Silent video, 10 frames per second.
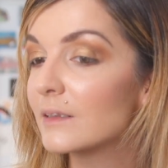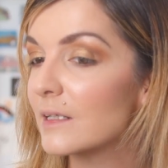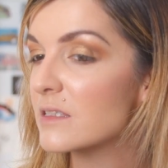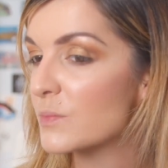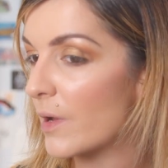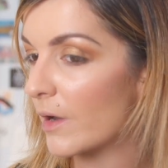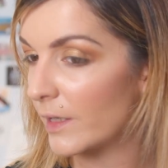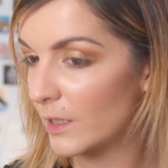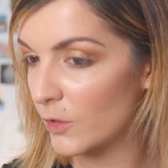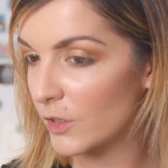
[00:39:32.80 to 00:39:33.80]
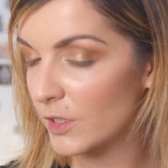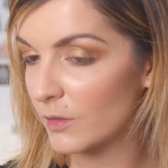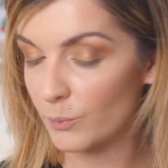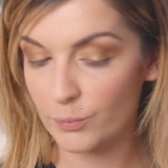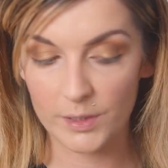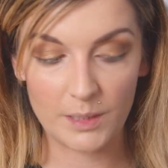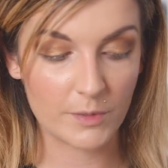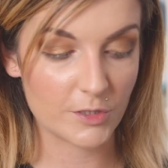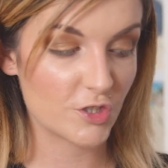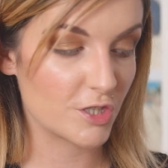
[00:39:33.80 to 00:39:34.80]
That's my eye look pretty
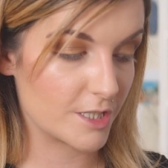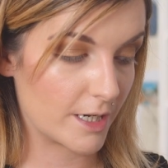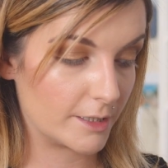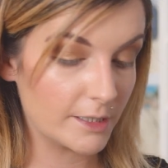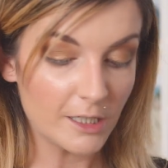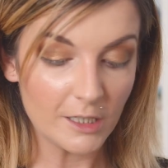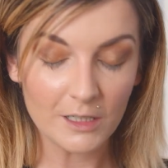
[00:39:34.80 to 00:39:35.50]
much done.